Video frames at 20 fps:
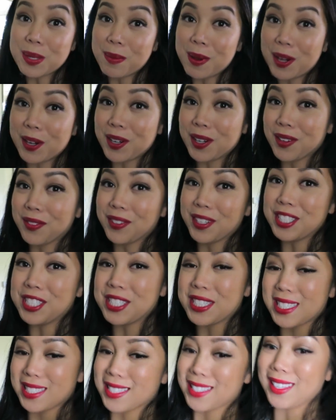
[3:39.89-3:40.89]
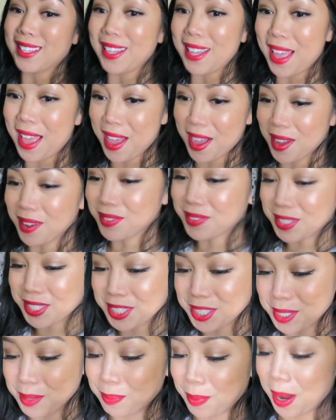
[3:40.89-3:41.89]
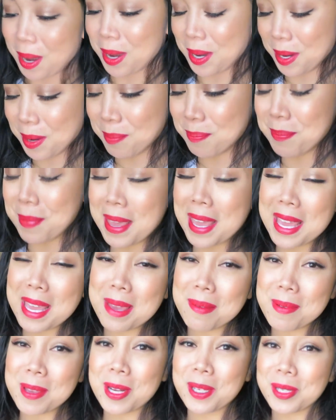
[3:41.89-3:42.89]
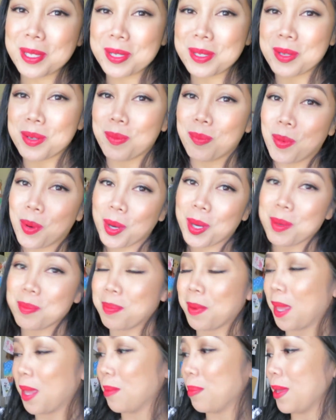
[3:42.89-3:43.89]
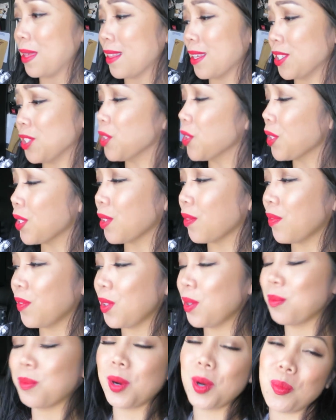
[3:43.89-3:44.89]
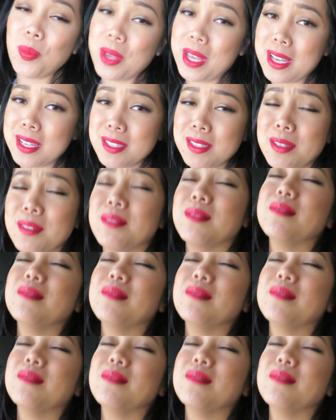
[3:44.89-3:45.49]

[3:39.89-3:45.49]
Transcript: So my girlfriend just left. She brought her baby, her newborn baby that's just a few more weeks.